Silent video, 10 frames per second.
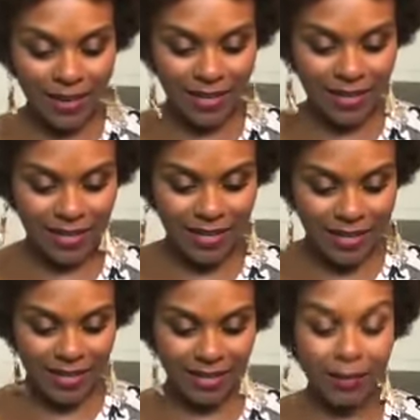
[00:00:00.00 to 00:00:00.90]
Somebody
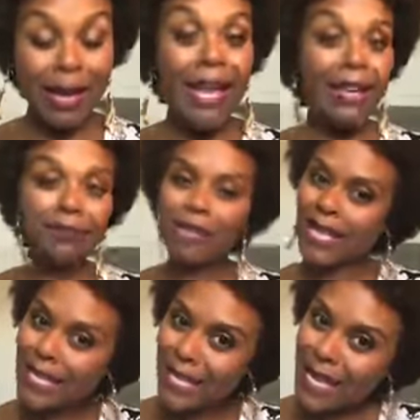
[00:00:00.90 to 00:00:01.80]
had to take the kids
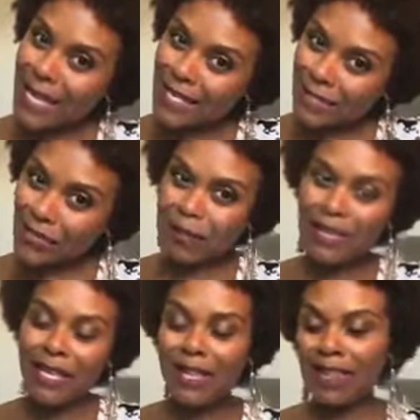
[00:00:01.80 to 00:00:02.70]
and drop the kids
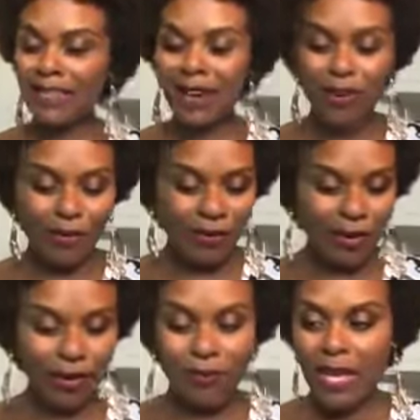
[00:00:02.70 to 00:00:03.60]
off in
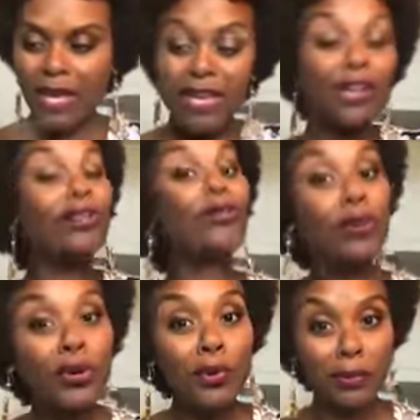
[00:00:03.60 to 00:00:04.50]
the other room,
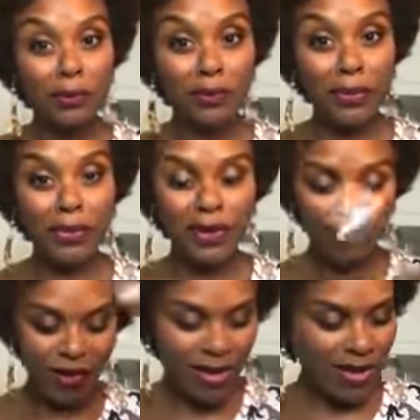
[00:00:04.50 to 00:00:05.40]
you know,
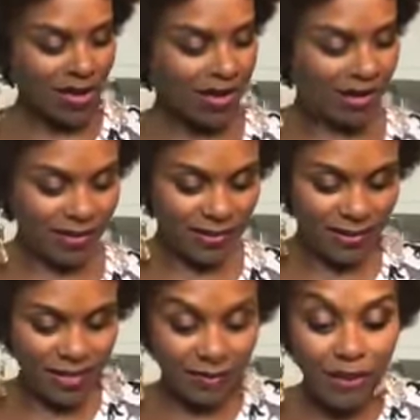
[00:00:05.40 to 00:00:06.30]
get them ready for
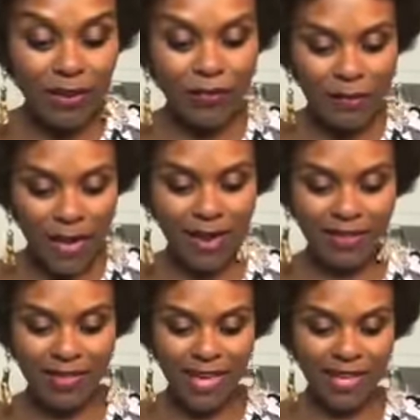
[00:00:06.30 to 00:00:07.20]
bed and things.
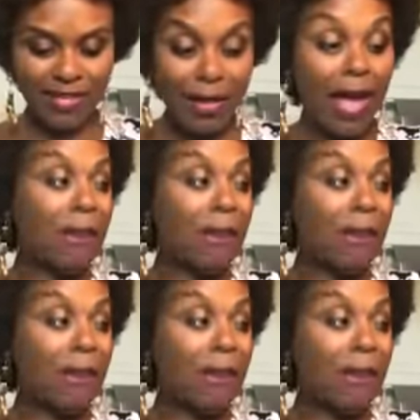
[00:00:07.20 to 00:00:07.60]
Hey, bae.